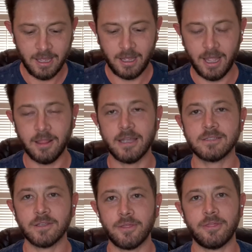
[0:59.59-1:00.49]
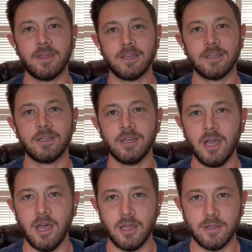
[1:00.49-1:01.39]
I like to think
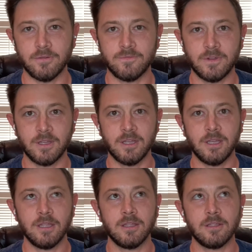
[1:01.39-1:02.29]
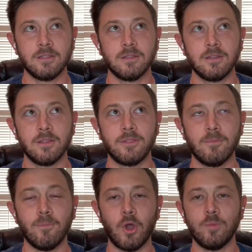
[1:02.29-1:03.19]
of the
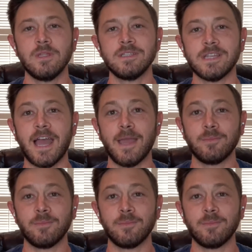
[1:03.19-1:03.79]
moment I'm